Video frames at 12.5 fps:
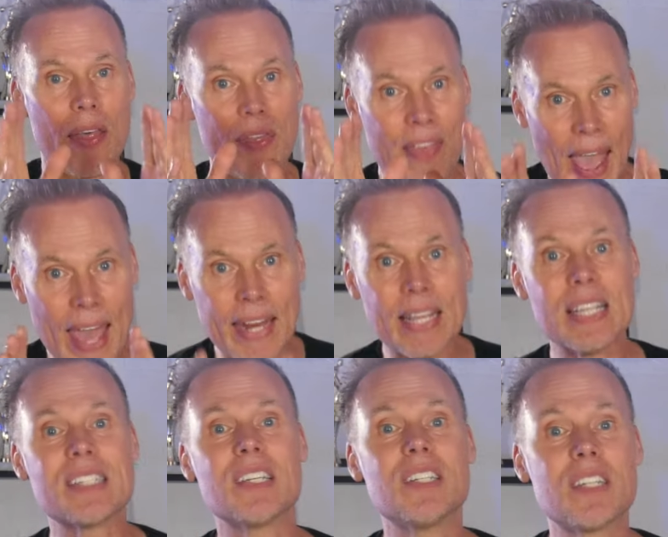That
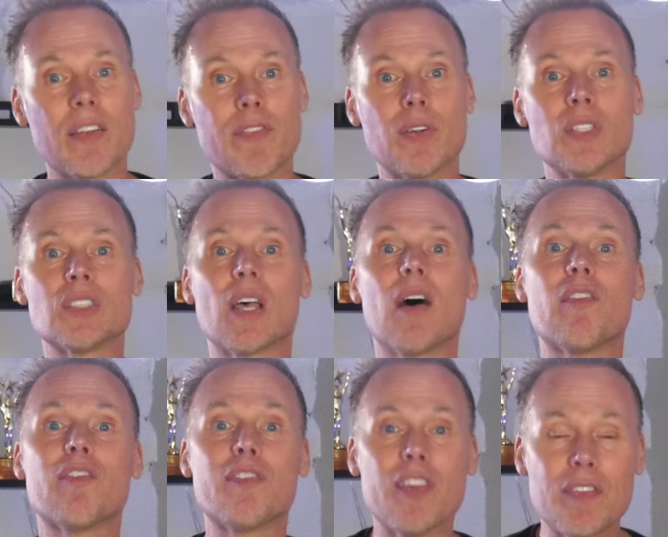is a difference of
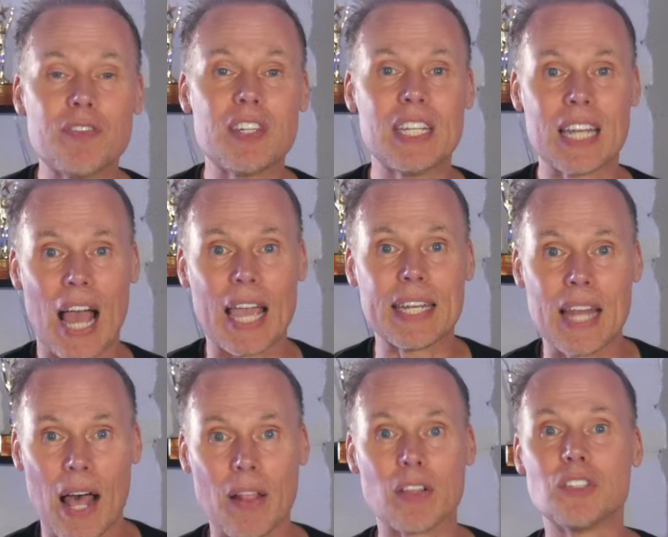fifty-nine
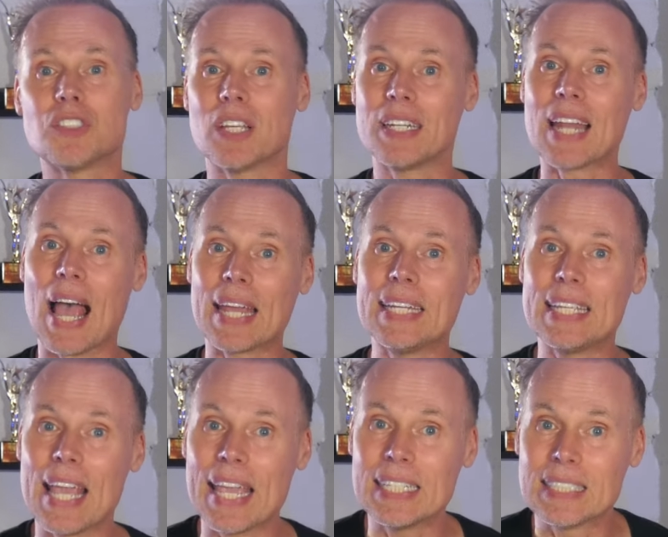dollars and
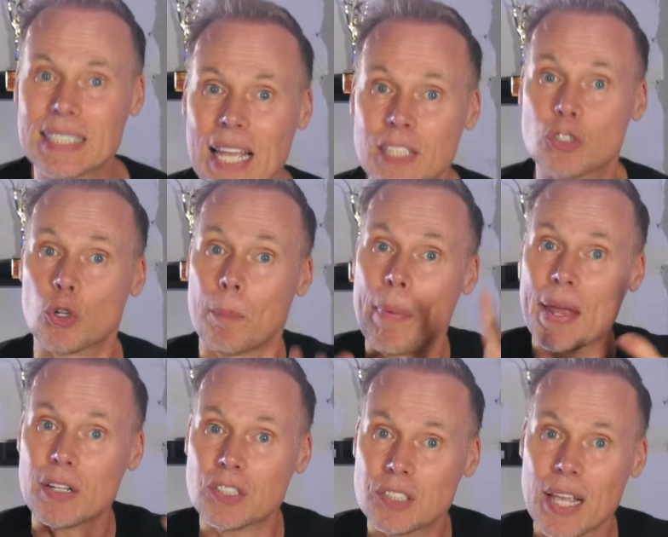ninety-eight cents, or
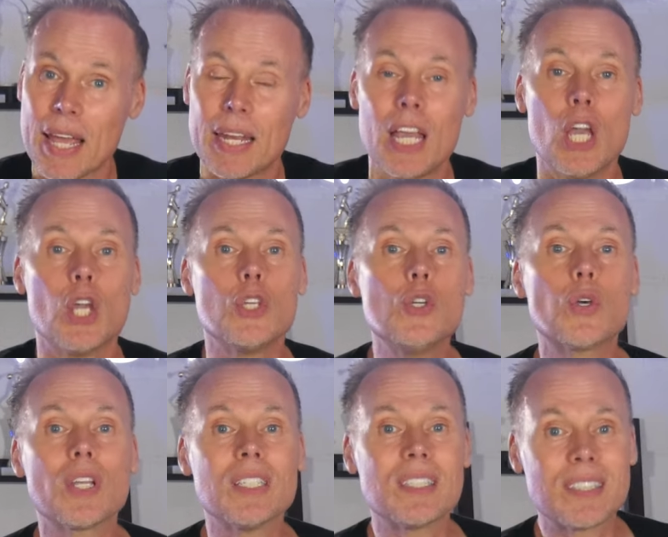better said, you
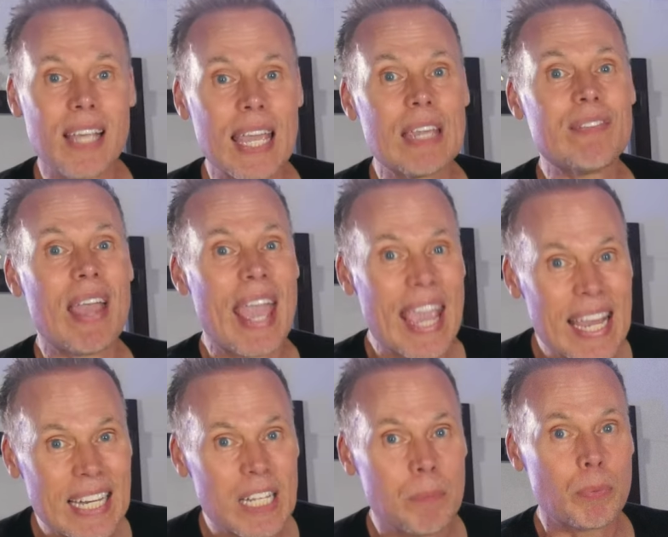can save
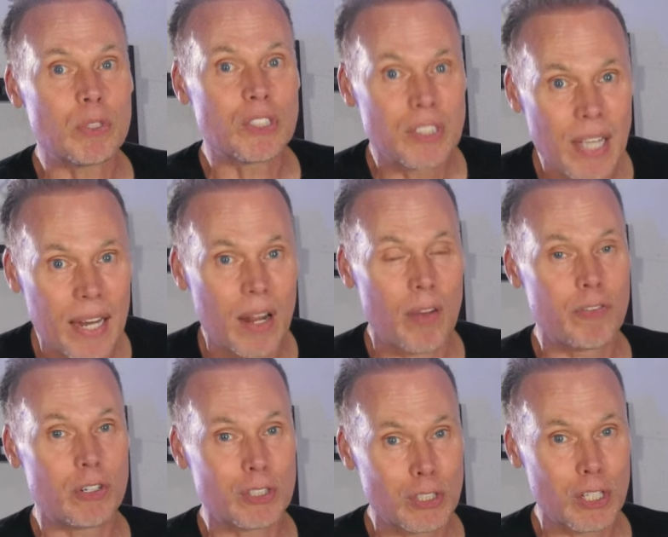eighty percent of
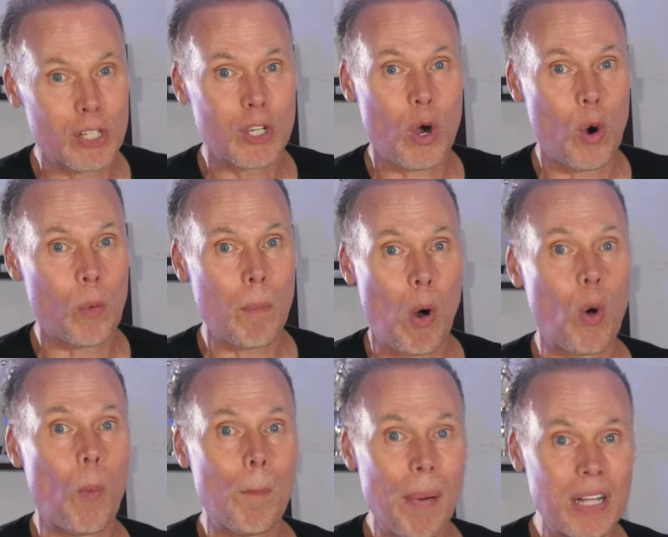your silicone
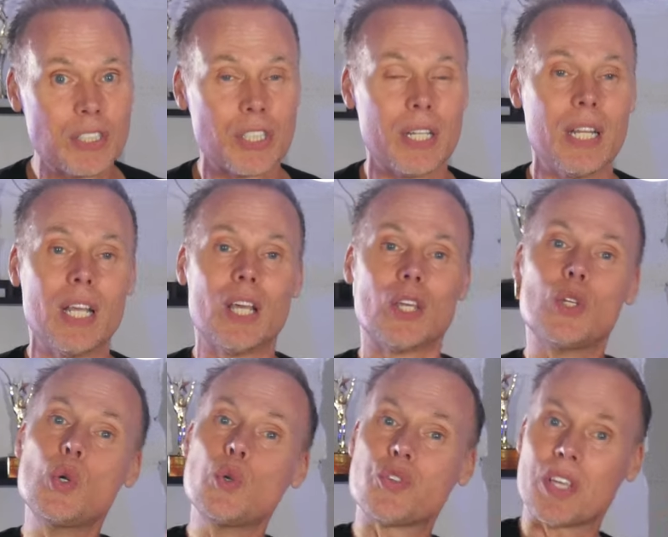mold budget
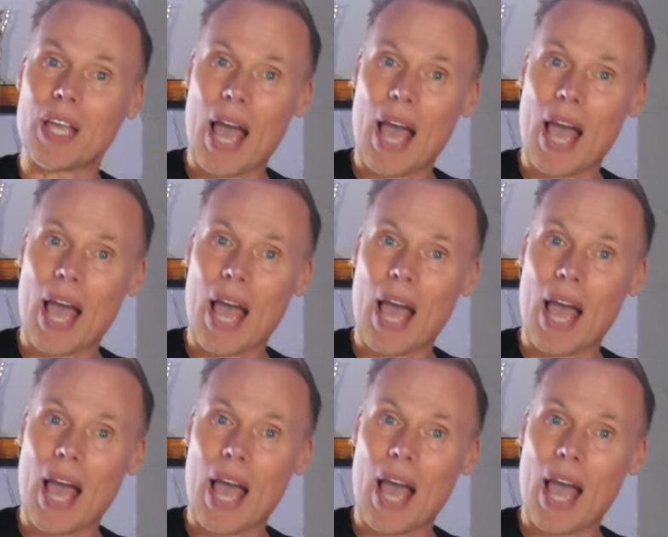using